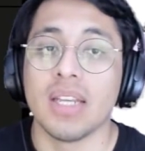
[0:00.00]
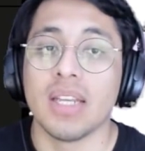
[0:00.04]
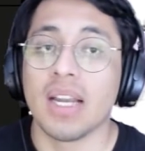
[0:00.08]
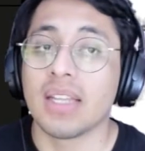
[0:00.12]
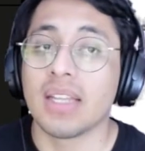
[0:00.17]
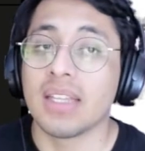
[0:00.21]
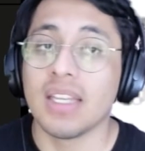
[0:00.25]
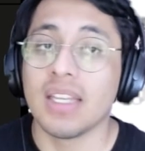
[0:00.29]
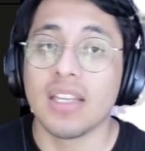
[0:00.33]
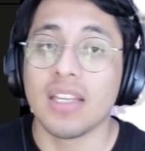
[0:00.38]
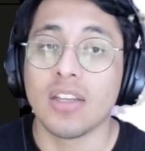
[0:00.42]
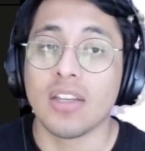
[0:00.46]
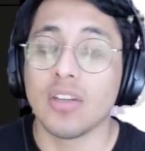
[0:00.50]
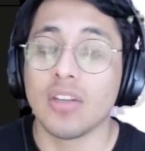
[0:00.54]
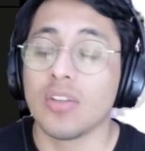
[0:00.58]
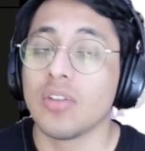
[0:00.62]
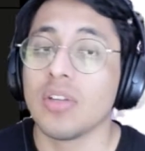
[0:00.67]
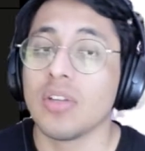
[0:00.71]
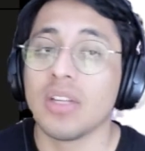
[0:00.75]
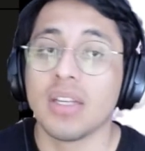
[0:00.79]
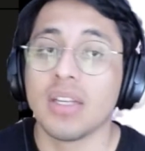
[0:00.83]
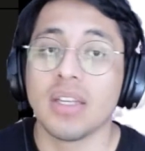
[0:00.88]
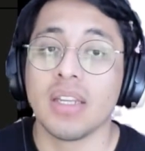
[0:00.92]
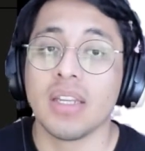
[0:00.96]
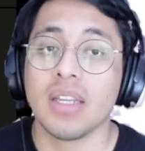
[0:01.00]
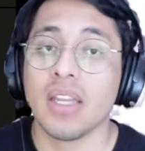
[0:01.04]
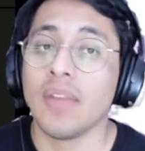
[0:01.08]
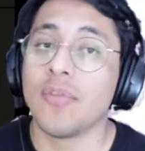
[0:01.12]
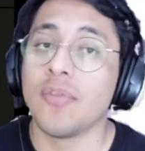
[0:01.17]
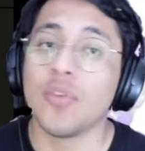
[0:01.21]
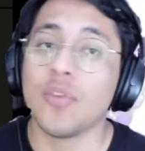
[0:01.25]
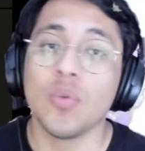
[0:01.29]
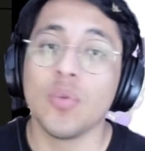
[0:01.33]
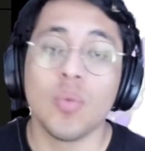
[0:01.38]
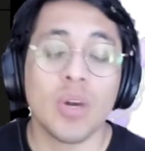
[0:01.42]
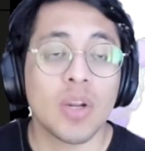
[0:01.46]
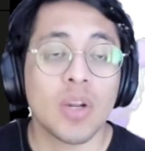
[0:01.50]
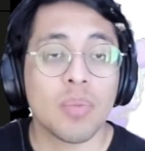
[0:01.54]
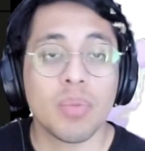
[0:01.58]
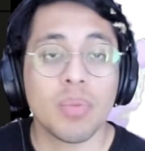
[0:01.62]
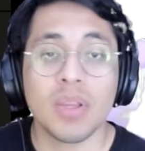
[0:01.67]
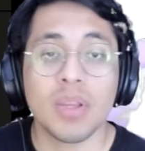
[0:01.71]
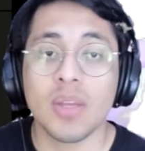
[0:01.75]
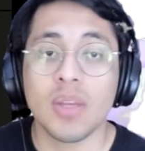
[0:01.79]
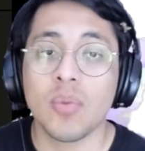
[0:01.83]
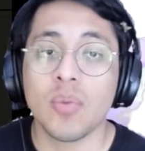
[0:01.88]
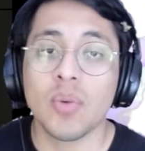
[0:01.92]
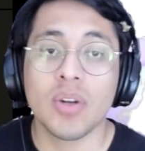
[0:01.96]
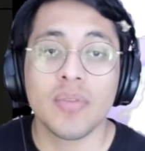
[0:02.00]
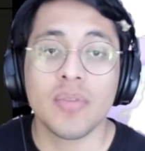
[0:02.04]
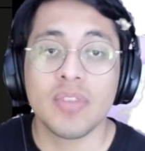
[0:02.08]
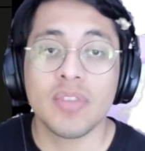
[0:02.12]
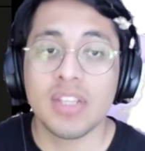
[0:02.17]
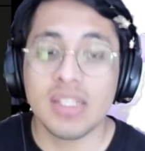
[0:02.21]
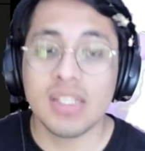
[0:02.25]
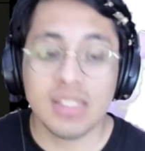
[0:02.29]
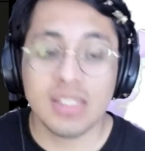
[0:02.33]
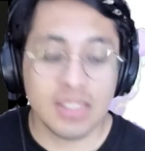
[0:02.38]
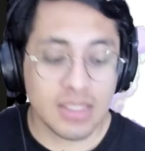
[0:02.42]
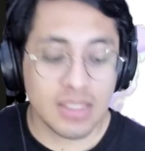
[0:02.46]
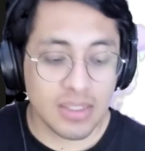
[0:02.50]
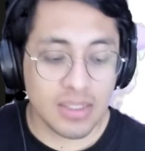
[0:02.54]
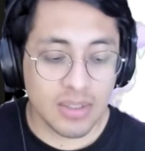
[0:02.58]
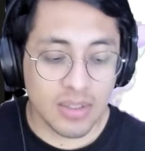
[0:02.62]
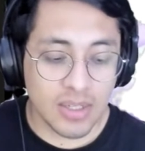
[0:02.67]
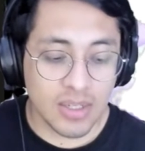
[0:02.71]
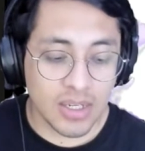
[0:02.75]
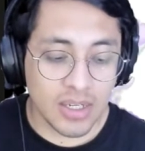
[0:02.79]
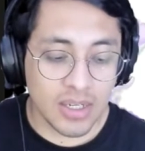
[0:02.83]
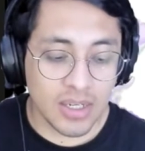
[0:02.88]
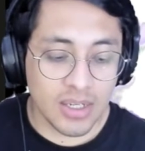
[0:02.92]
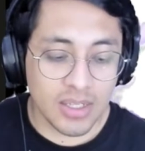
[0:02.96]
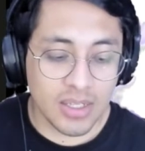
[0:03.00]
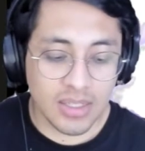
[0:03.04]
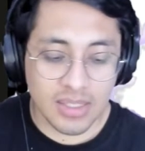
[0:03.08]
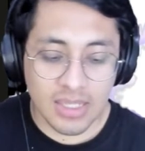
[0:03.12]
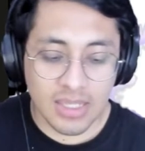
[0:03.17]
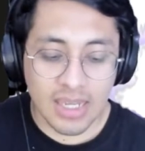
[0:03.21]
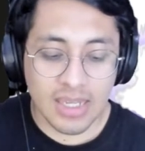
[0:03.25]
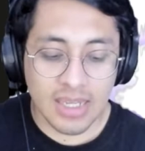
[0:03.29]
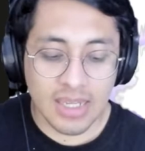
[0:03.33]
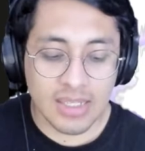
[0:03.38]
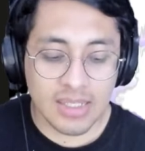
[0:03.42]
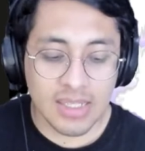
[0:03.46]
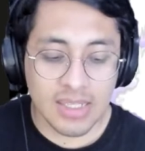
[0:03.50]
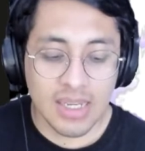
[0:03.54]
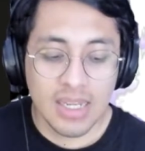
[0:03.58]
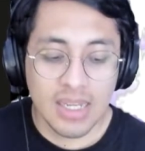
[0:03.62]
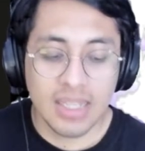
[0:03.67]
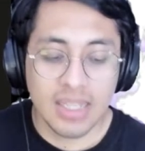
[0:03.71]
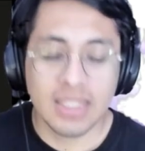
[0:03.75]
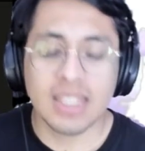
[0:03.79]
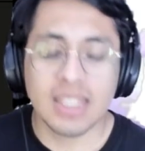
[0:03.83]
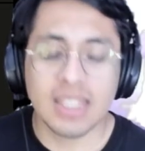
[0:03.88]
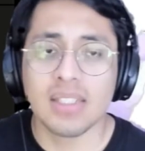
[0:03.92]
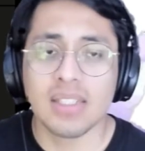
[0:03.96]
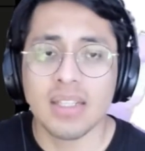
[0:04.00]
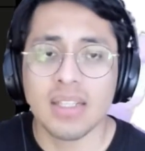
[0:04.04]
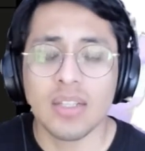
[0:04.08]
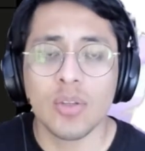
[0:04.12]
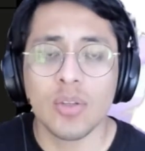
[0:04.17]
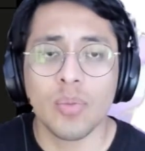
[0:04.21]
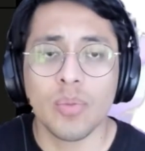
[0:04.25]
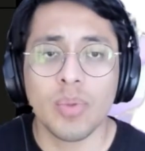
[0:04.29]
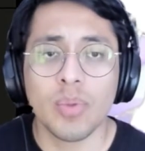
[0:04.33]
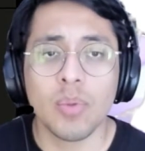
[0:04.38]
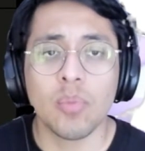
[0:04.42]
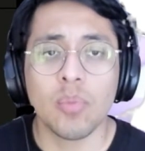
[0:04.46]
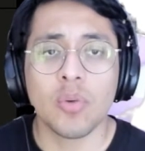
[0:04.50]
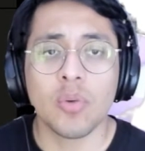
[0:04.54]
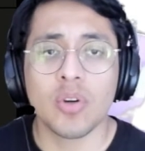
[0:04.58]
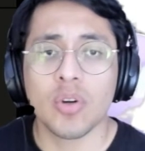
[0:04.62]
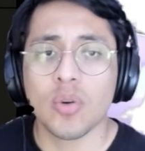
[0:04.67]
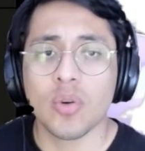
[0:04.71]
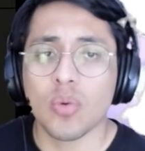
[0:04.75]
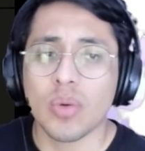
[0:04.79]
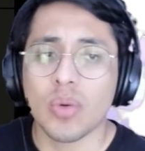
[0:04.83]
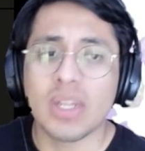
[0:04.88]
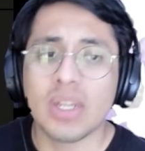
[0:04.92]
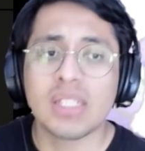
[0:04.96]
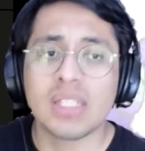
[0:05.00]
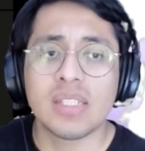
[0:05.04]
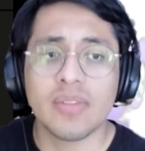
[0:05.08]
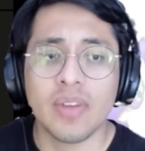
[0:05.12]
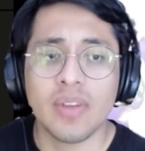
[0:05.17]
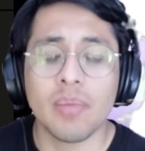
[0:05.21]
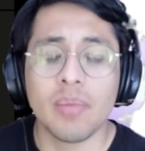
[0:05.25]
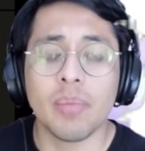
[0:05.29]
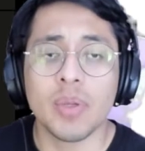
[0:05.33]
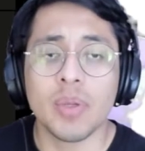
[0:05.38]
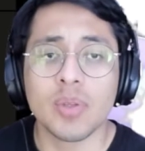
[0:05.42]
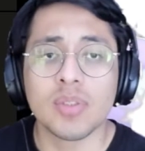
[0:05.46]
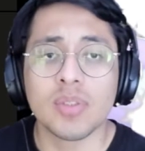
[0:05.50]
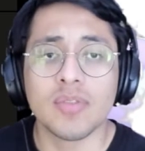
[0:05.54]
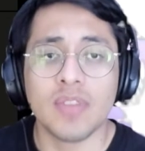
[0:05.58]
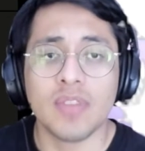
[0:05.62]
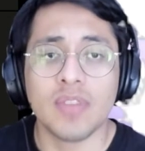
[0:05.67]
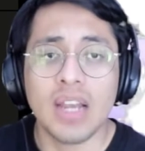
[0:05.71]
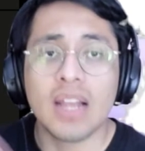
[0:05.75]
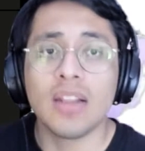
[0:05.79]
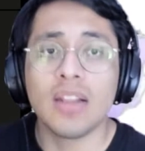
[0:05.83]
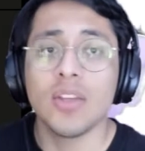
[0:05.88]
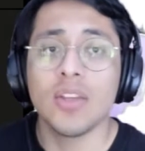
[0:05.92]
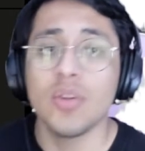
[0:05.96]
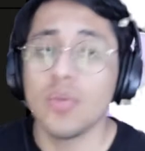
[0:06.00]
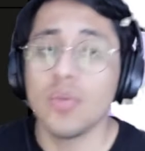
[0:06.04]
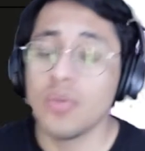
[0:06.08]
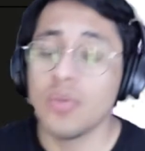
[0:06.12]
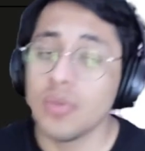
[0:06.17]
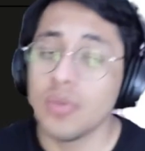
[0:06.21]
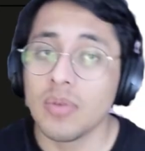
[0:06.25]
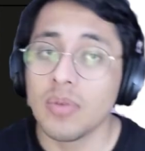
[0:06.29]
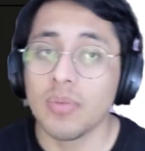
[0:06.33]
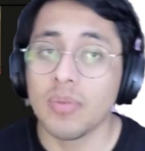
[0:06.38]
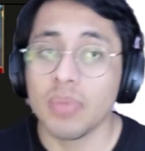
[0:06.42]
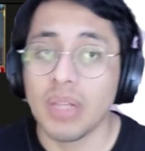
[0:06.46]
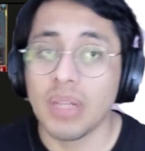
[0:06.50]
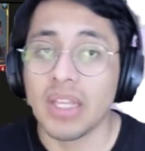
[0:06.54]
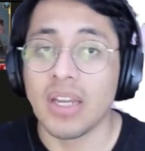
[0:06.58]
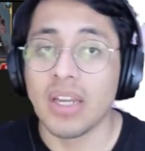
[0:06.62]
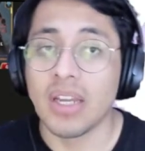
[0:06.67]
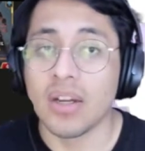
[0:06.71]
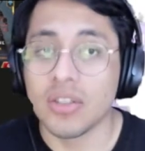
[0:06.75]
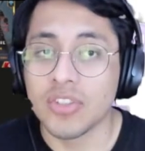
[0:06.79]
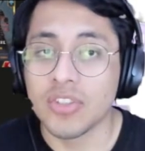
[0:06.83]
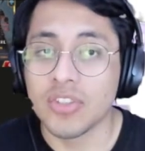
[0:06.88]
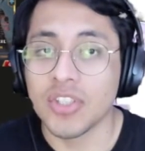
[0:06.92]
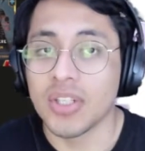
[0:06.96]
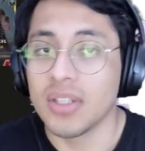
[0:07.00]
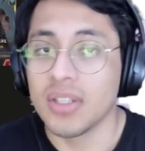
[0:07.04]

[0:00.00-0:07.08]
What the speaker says: I think if you want to play one of these decks that's a little bit more aggressive and builds value, play Akshan.